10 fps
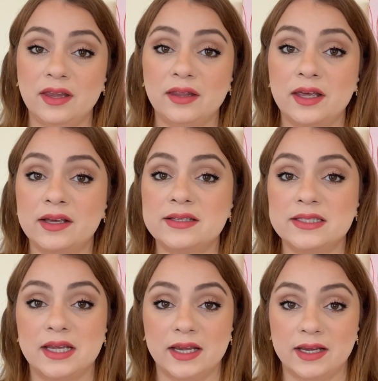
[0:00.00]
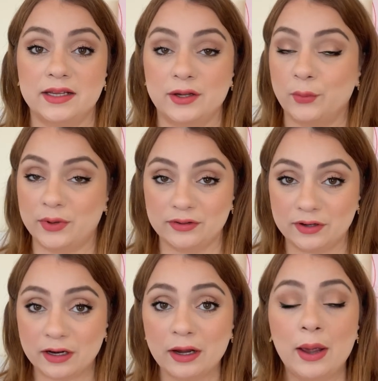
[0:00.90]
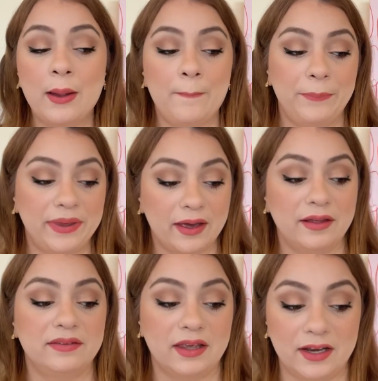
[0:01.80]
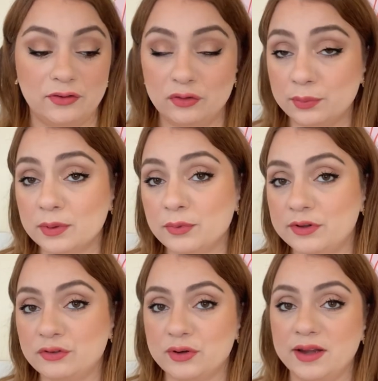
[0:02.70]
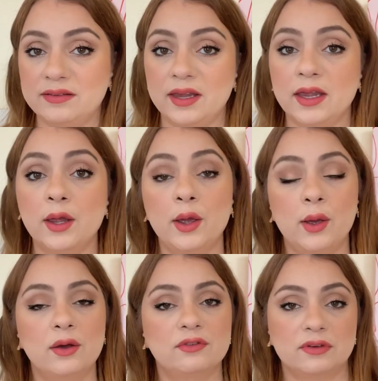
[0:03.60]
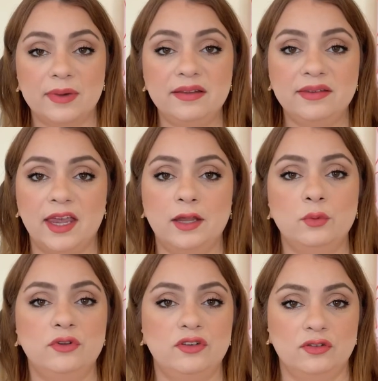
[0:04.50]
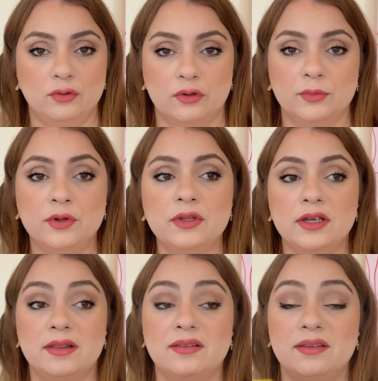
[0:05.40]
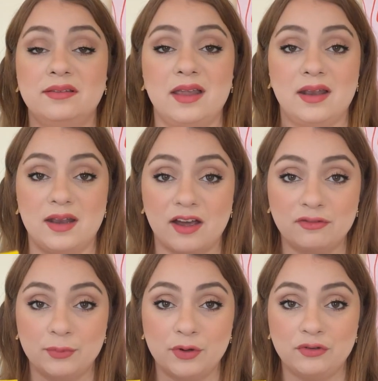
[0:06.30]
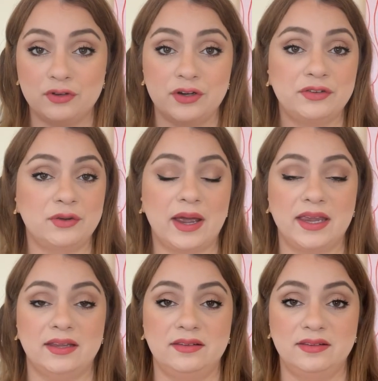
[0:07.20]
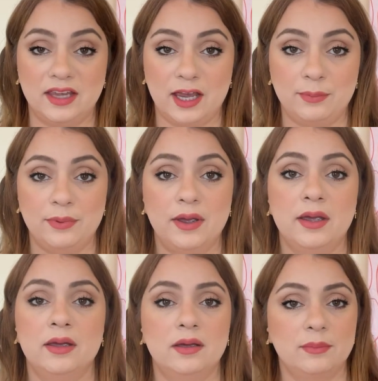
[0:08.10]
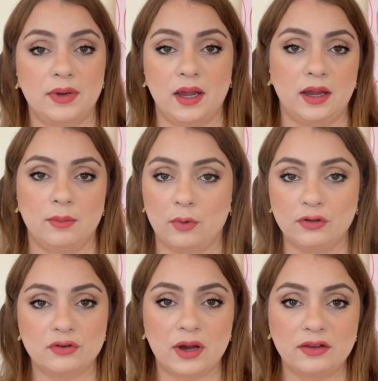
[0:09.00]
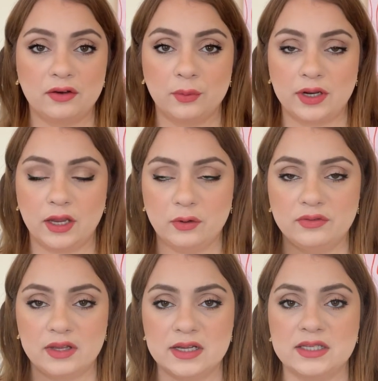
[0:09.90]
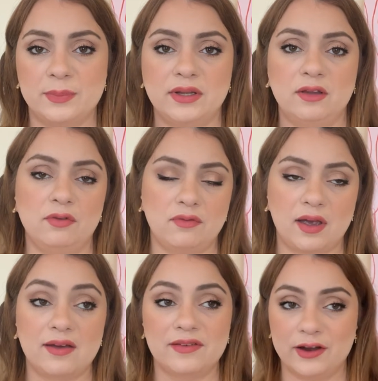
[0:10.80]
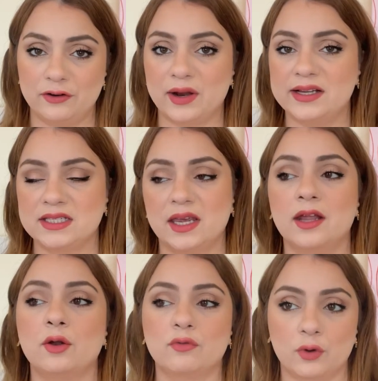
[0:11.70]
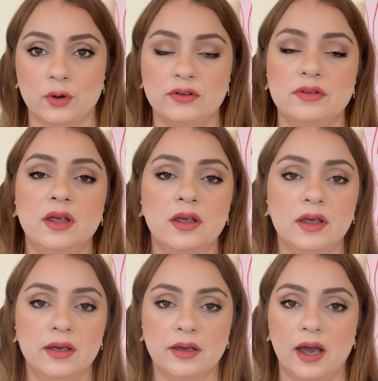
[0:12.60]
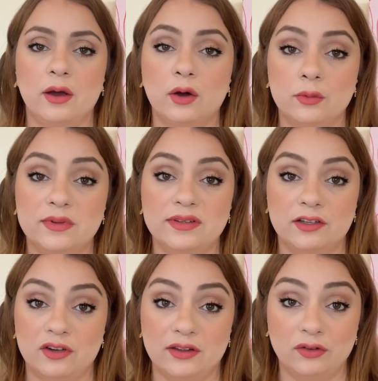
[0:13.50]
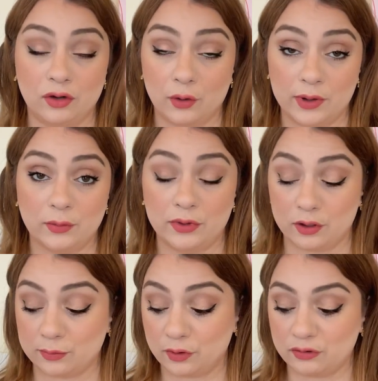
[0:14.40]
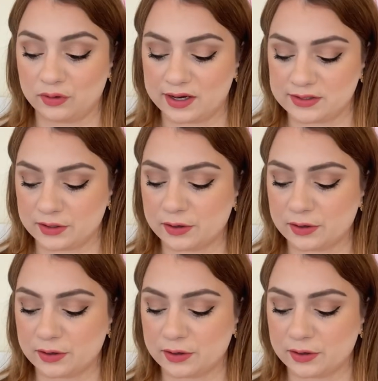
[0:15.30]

this in winter because it is super moisturizing for my skin, which is normal. This is enough moisture so I can skip my moisturizer when I use this, but if you've got a very dry skin, of course, I always suggest you go in with your moisturizer.